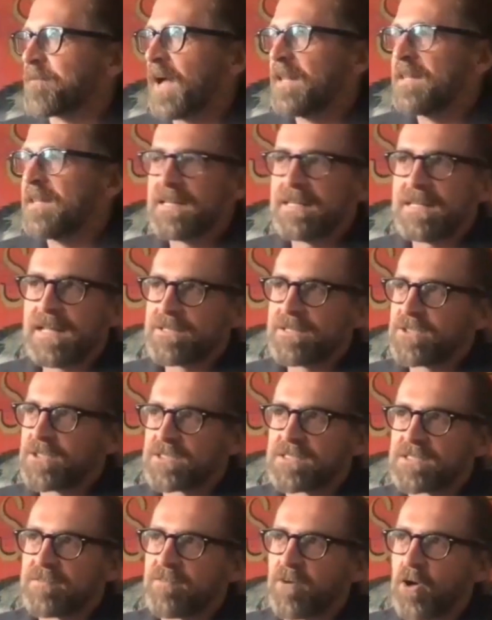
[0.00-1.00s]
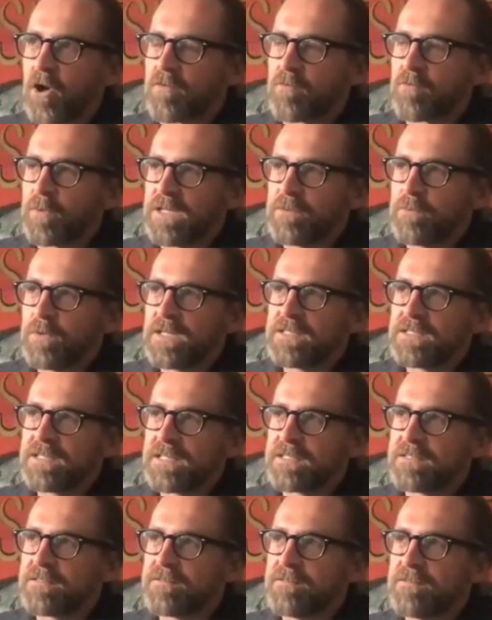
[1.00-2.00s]
And then that just evolved. We
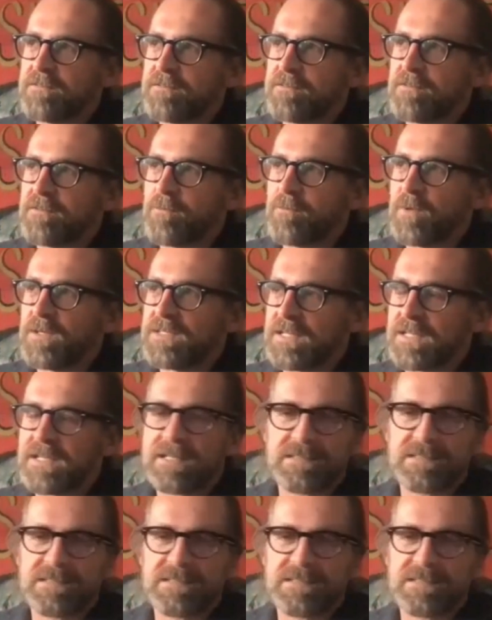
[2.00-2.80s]
did